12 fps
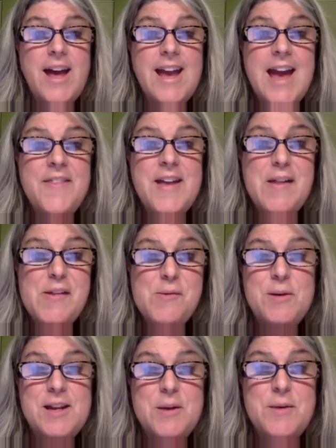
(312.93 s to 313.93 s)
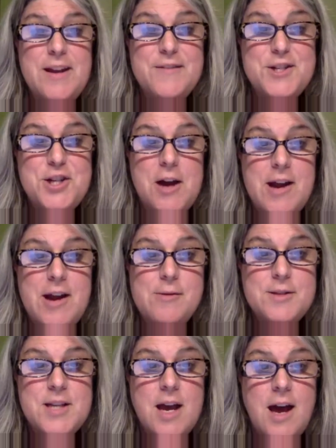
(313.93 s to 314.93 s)
And the other one, can we give a shout out
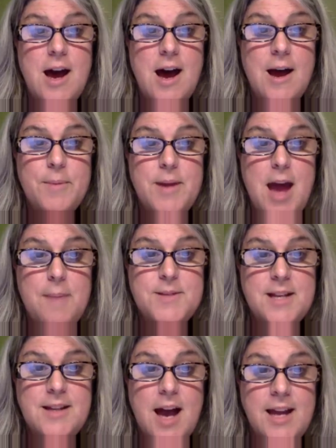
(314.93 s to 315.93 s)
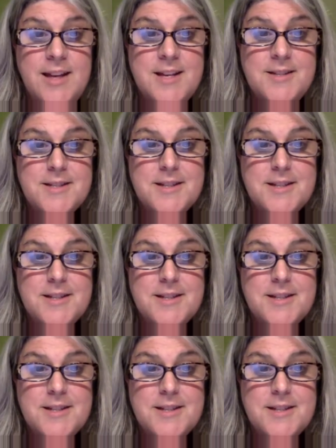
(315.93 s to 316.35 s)
to Captain Kindness?